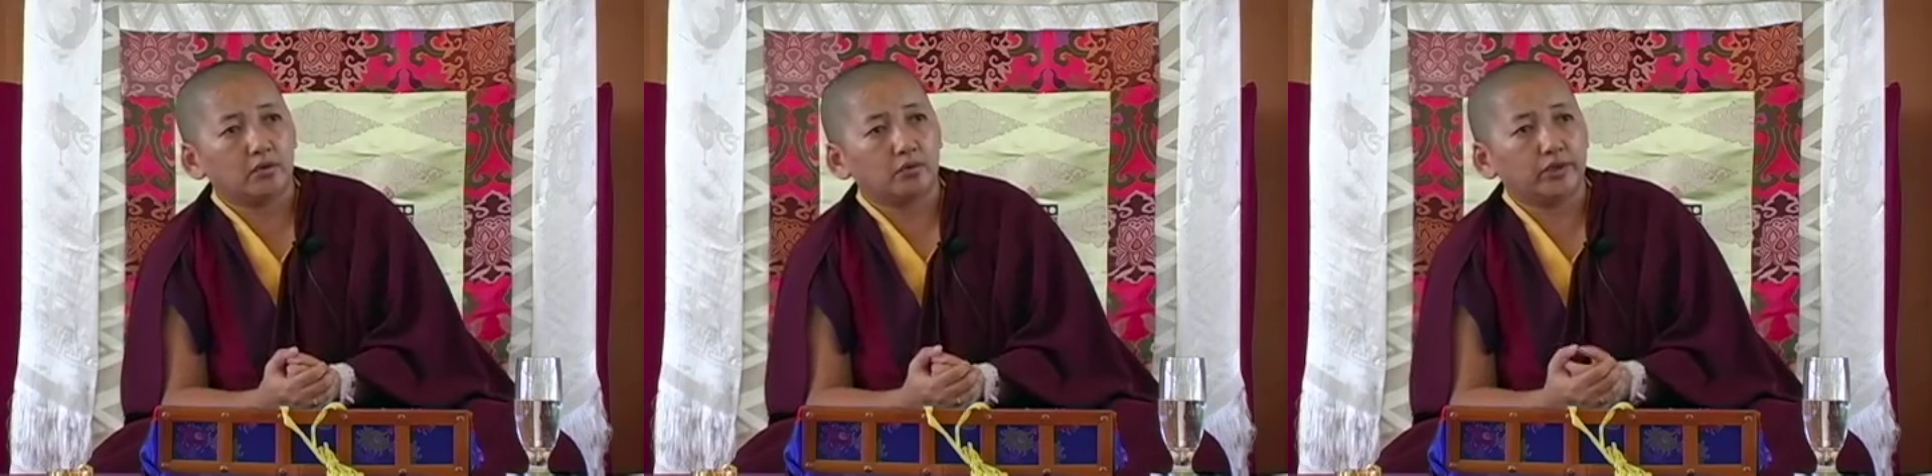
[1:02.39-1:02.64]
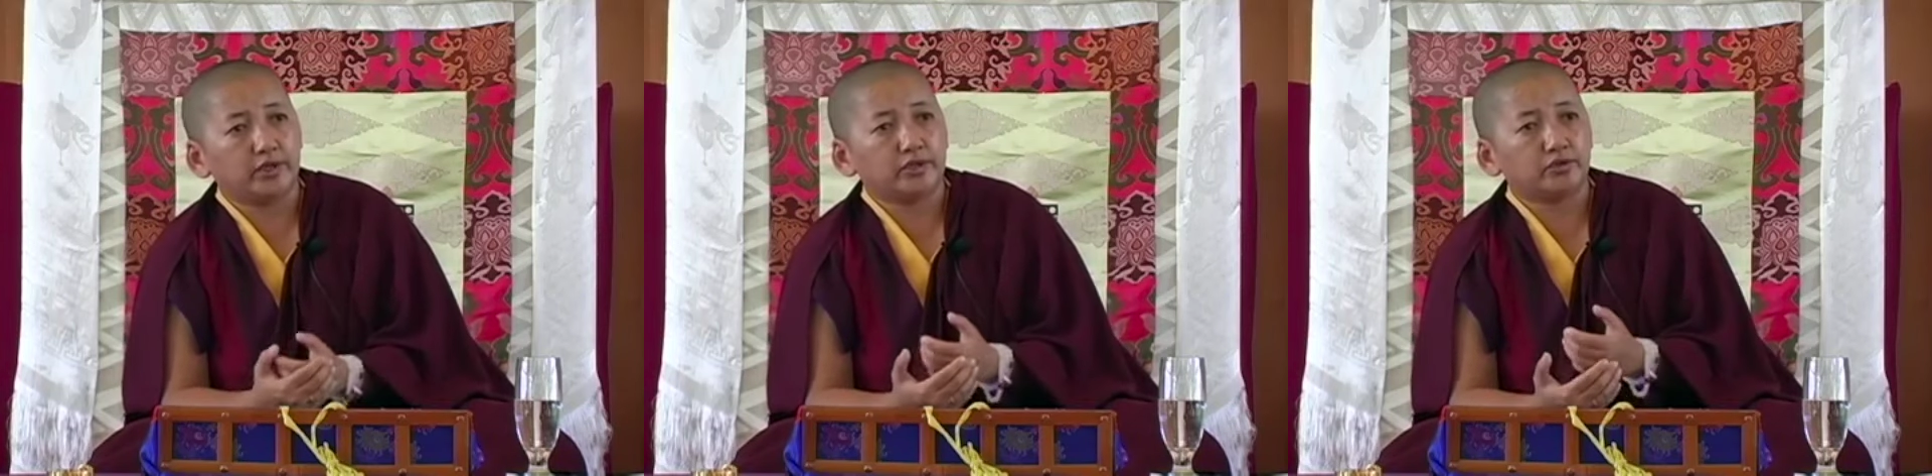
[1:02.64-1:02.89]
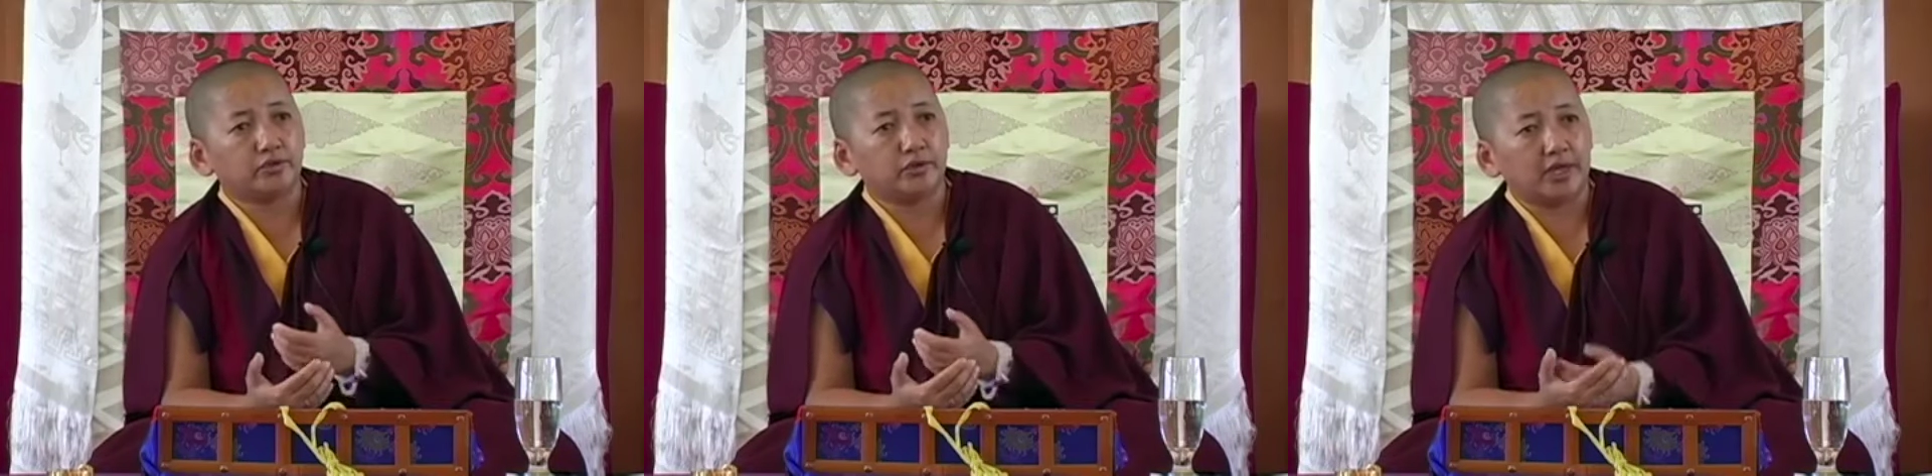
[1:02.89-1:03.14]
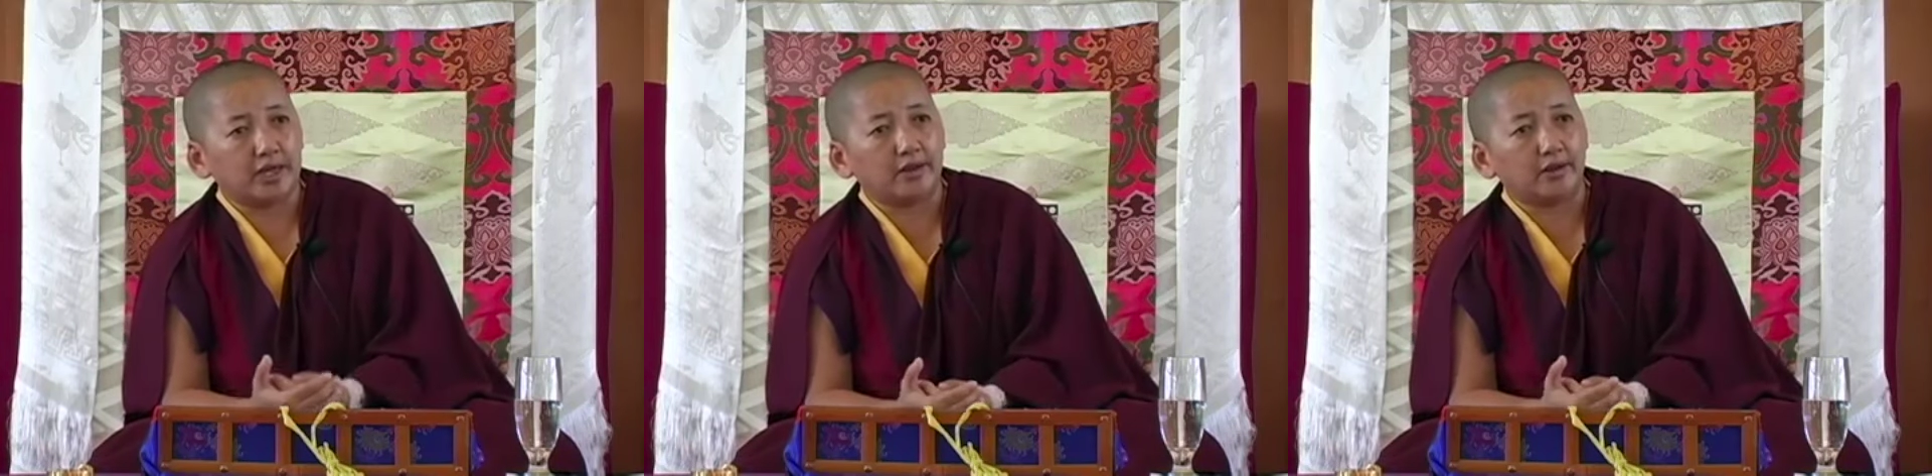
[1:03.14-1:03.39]
we need to
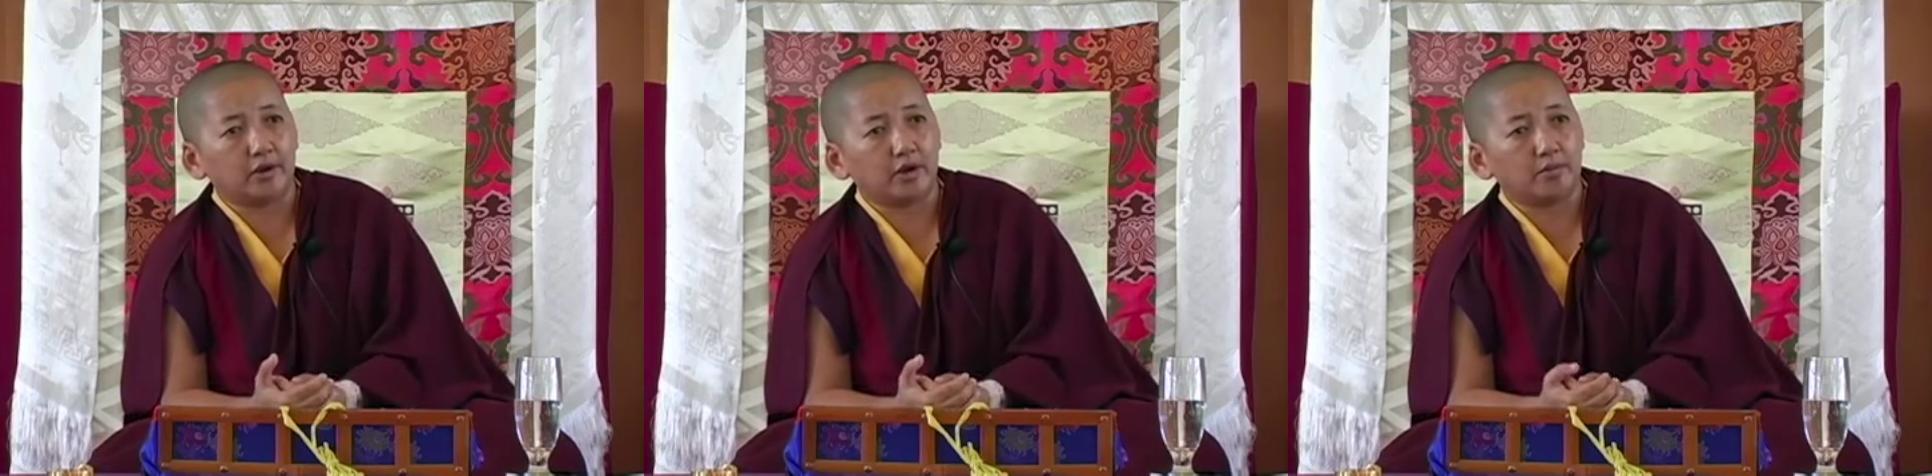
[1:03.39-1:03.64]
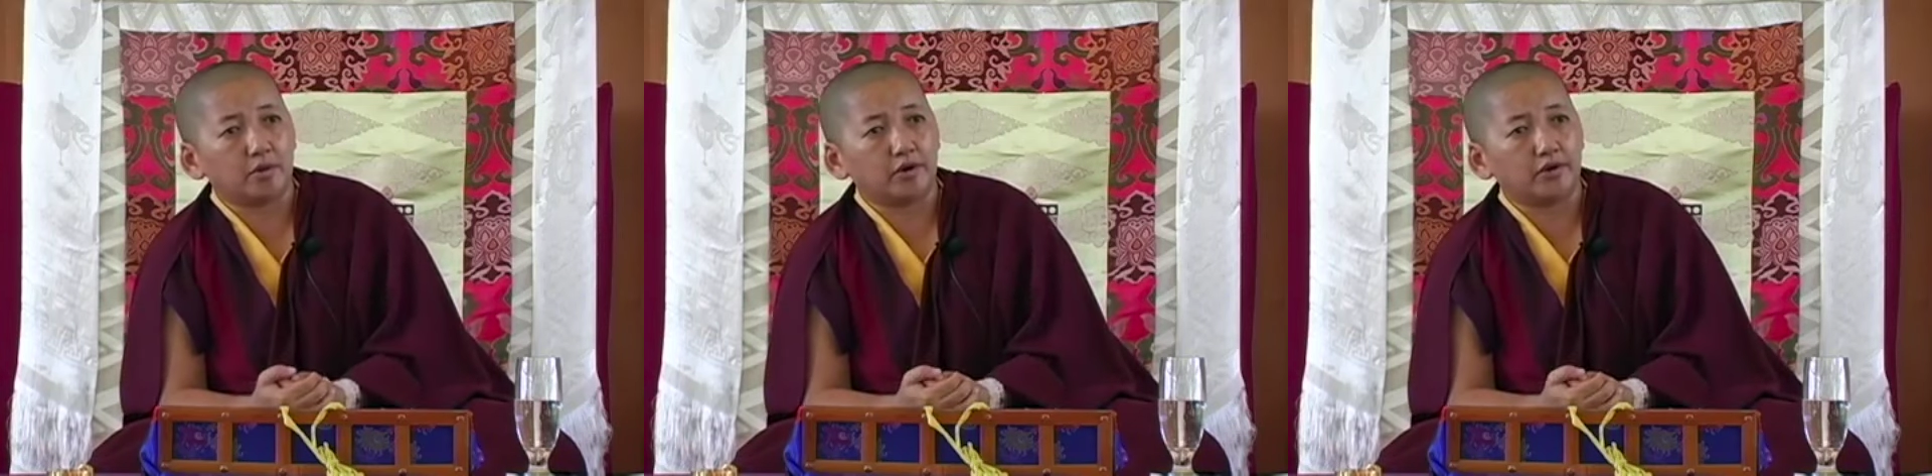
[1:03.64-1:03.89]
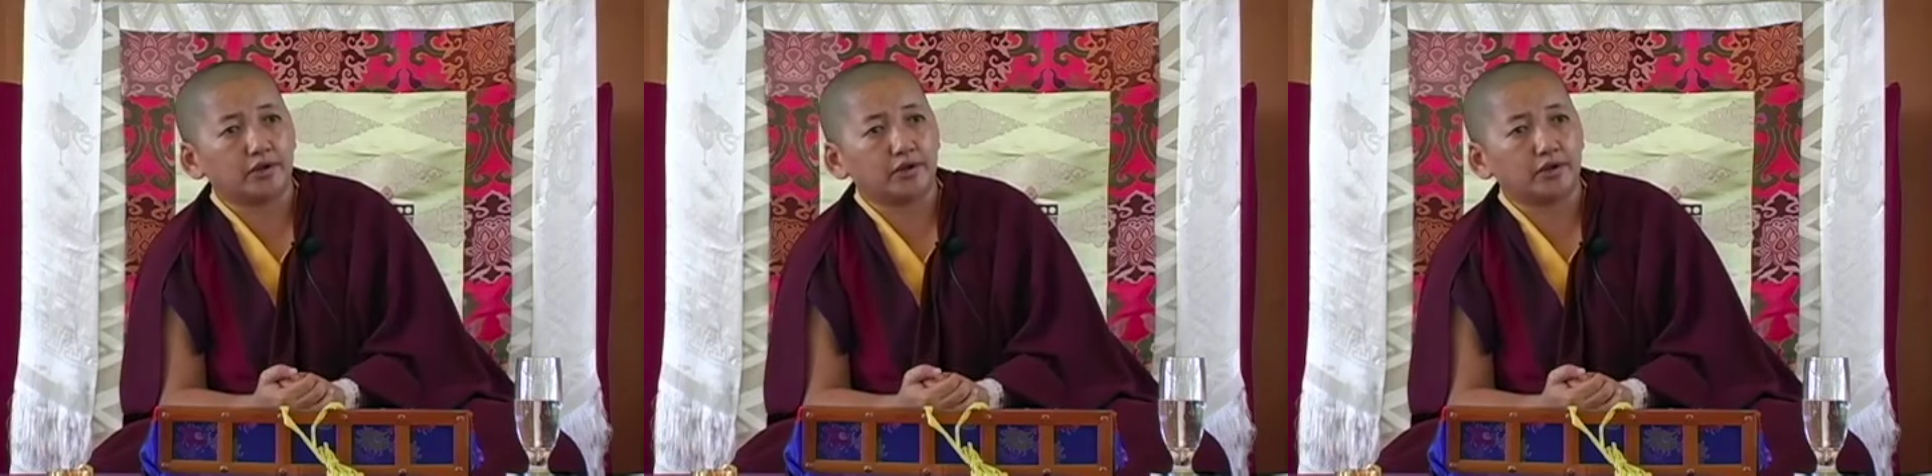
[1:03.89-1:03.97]
rely upon